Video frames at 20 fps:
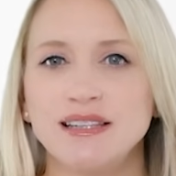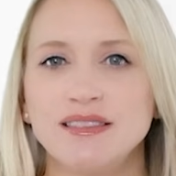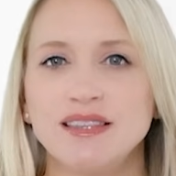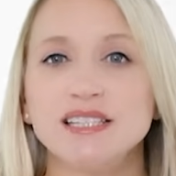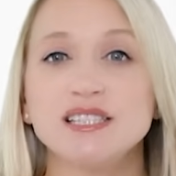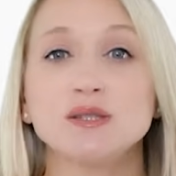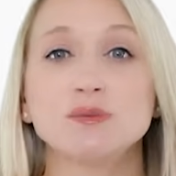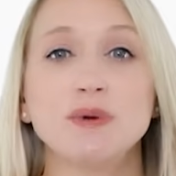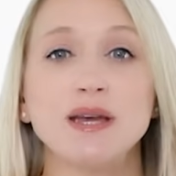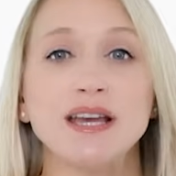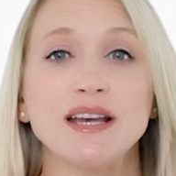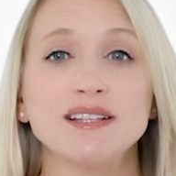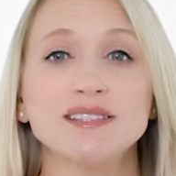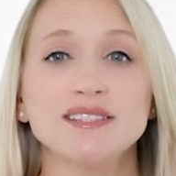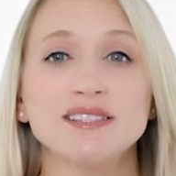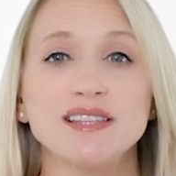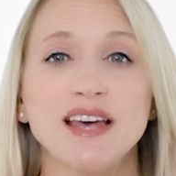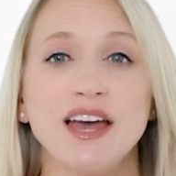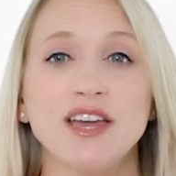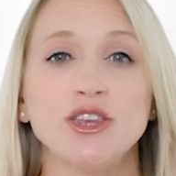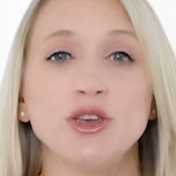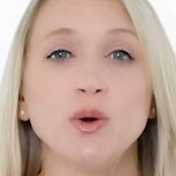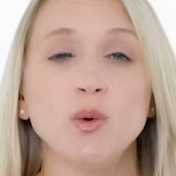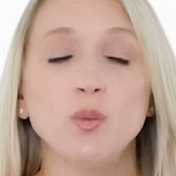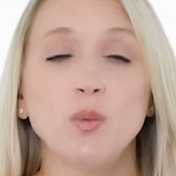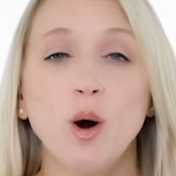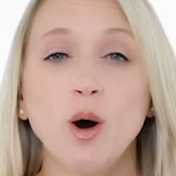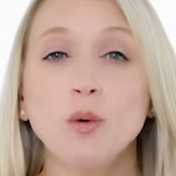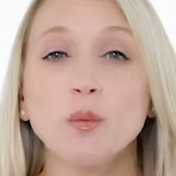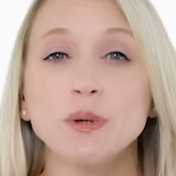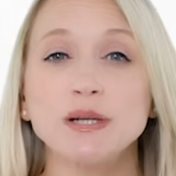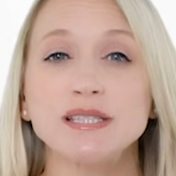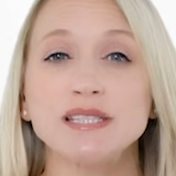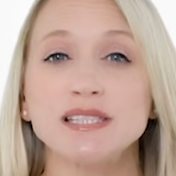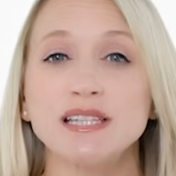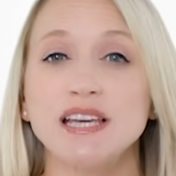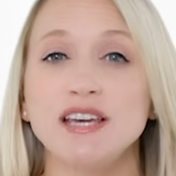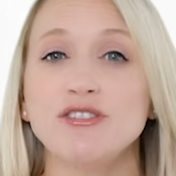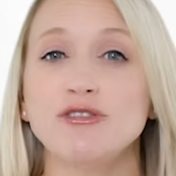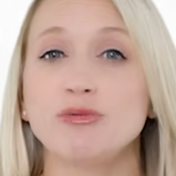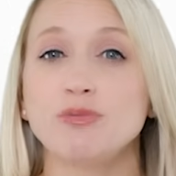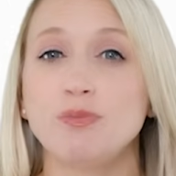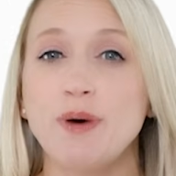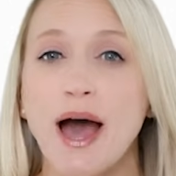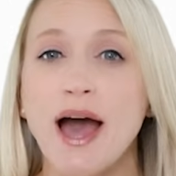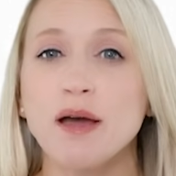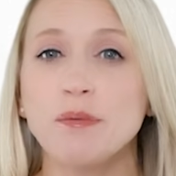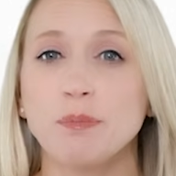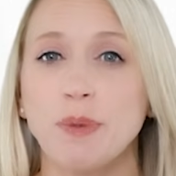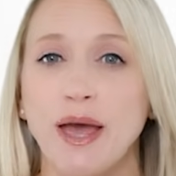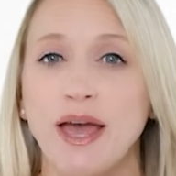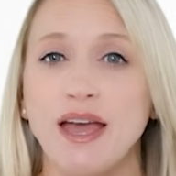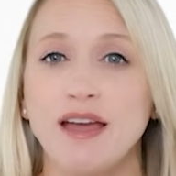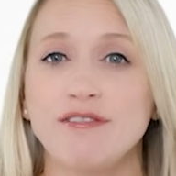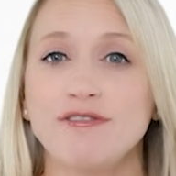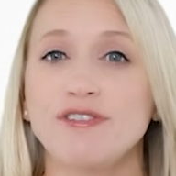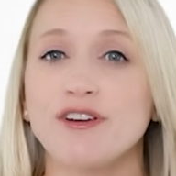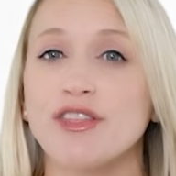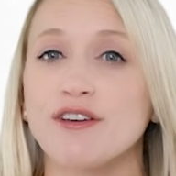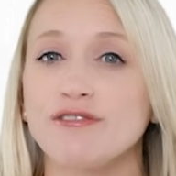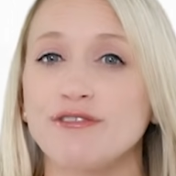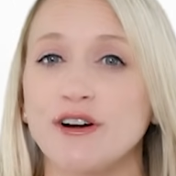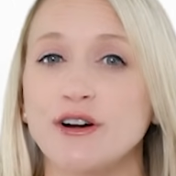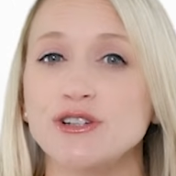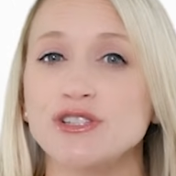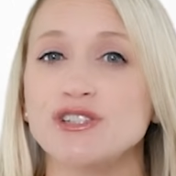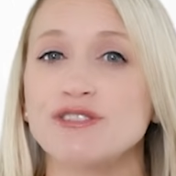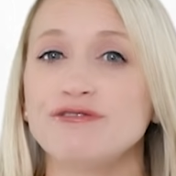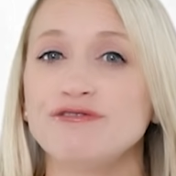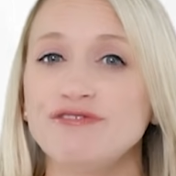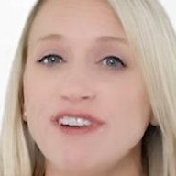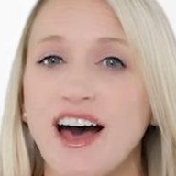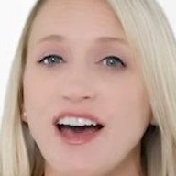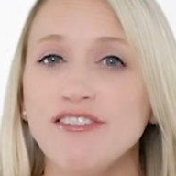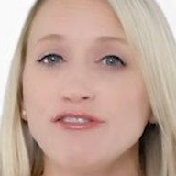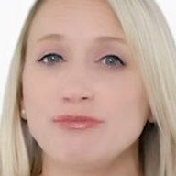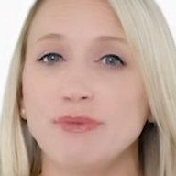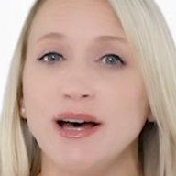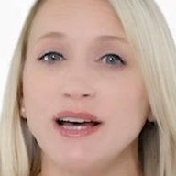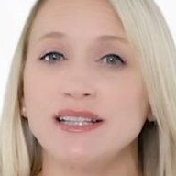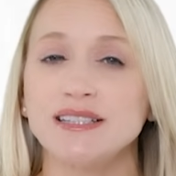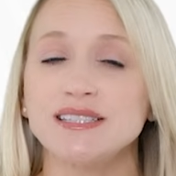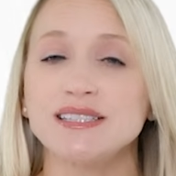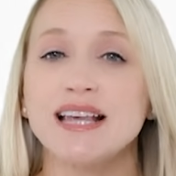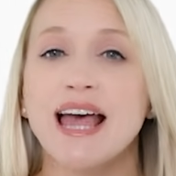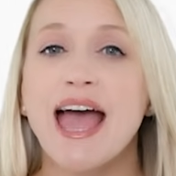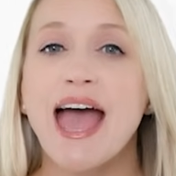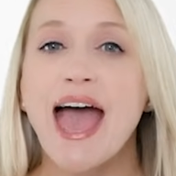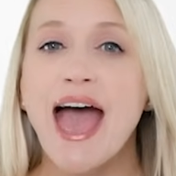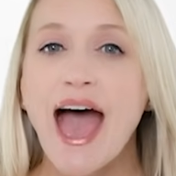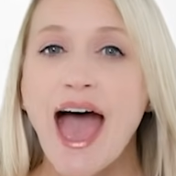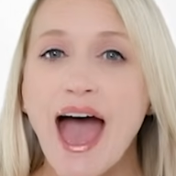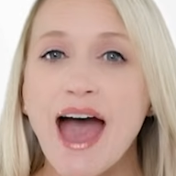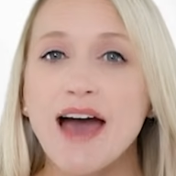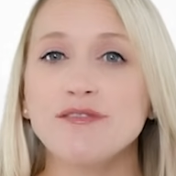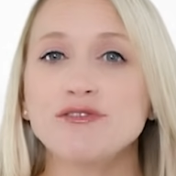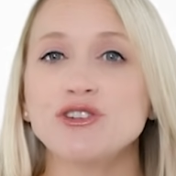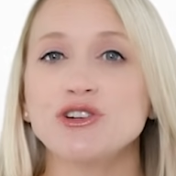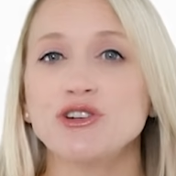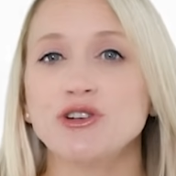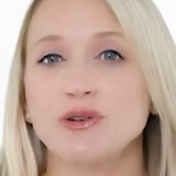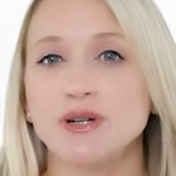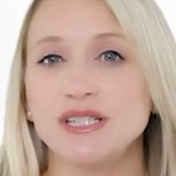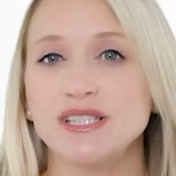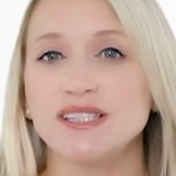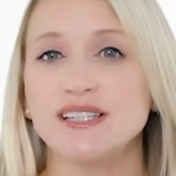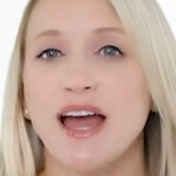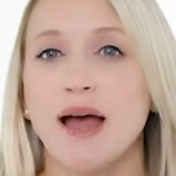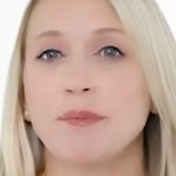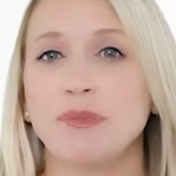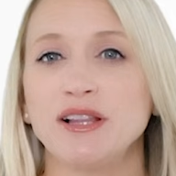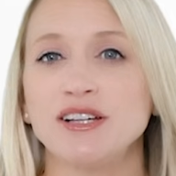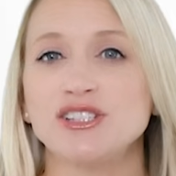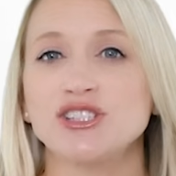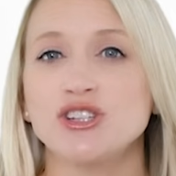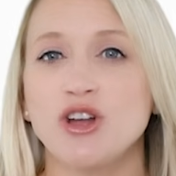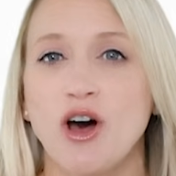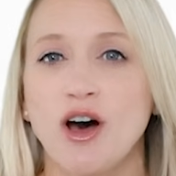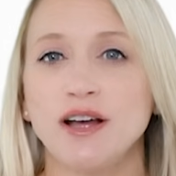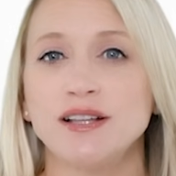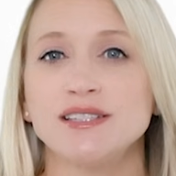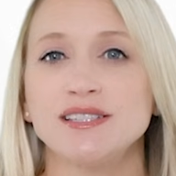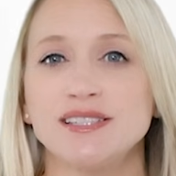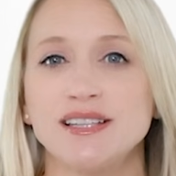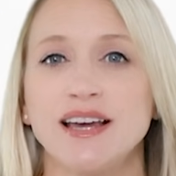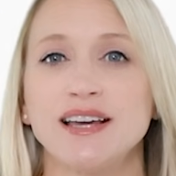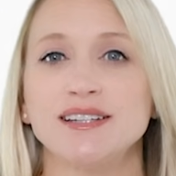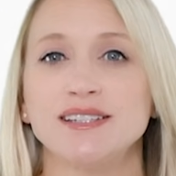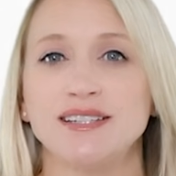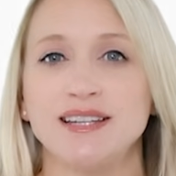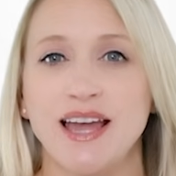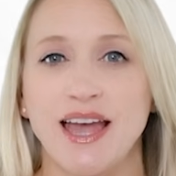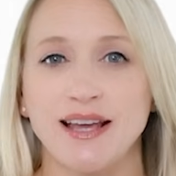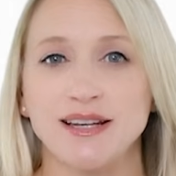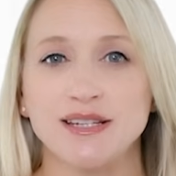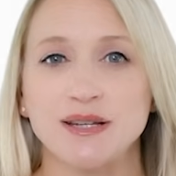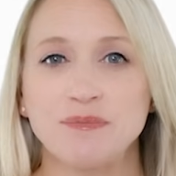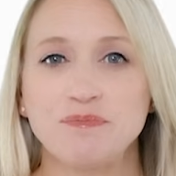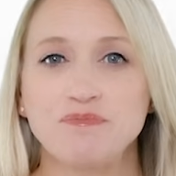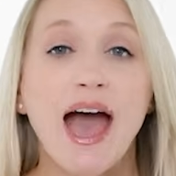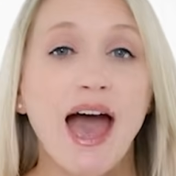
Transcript: This means that you won't receive back pay for the first 5 months after your established onset date.